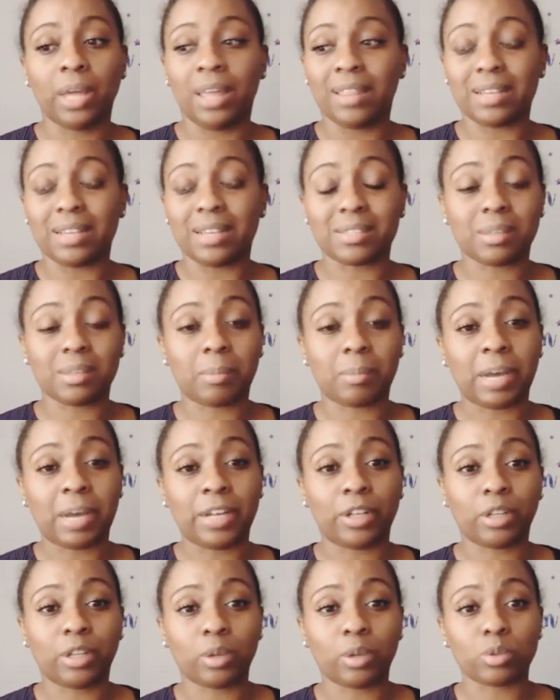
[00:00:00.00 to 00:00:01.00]
that somebody
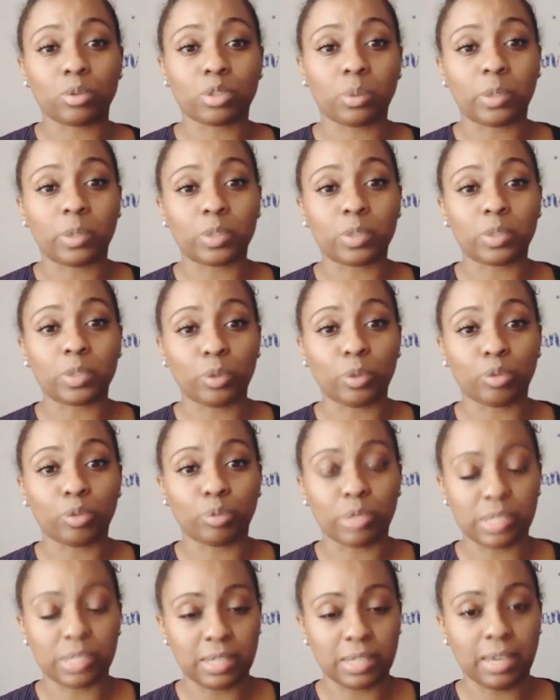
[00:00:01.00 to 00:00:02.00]
close to us went through
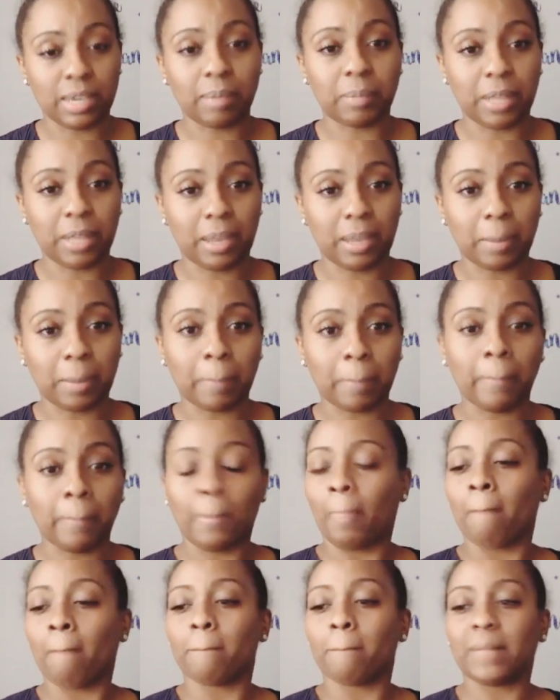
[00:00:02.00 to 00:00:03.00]
the same thing.
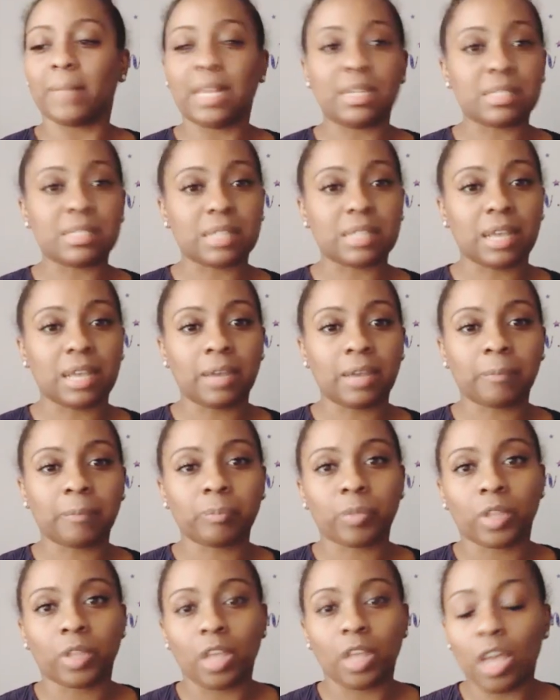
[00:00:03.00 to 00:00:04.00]
Mm-hmm. And it's like,
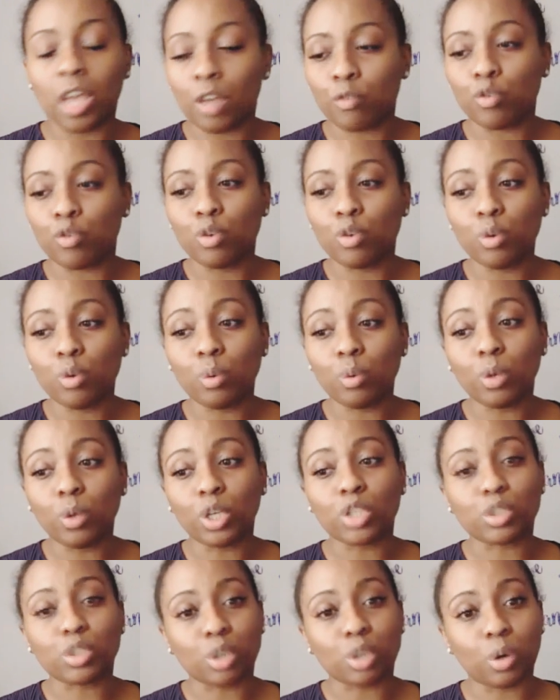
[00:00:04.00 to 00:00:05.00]
if you would
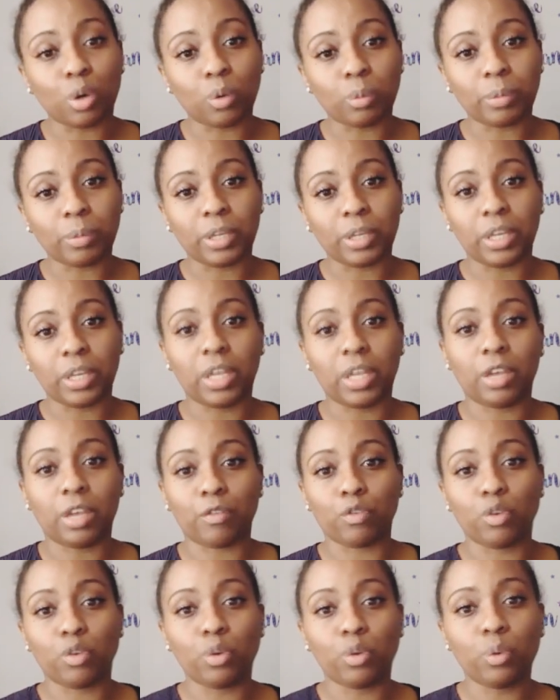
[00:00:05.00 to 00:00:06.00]
have told me, if
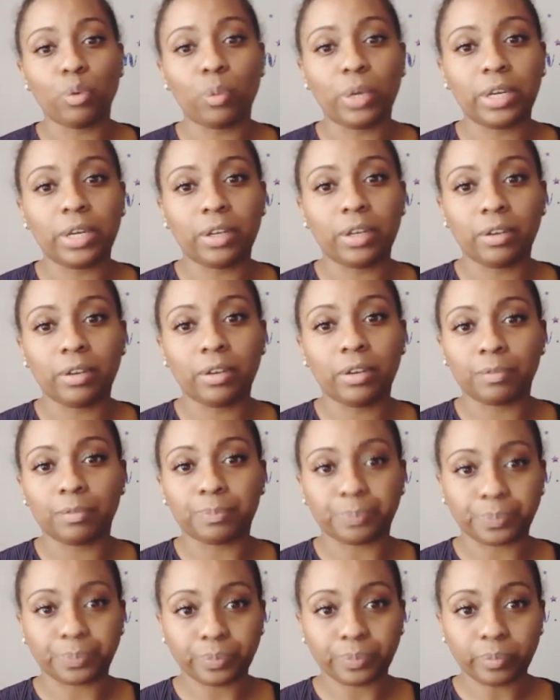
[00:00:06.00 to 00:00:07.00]
you would have
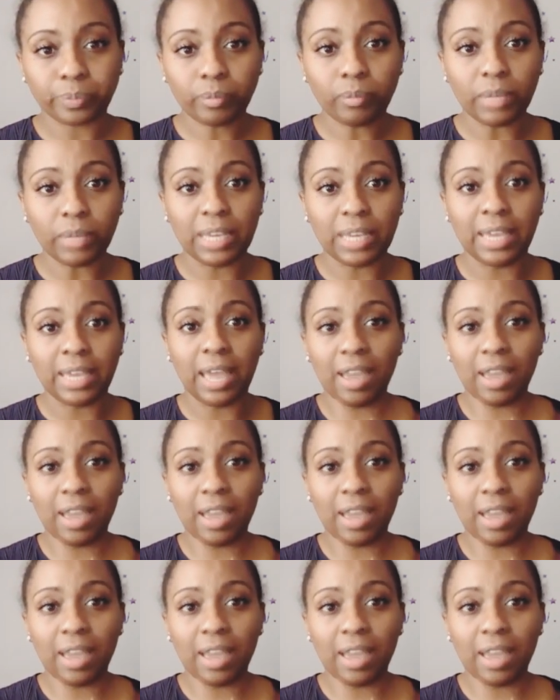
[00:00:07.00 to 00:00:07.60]
gave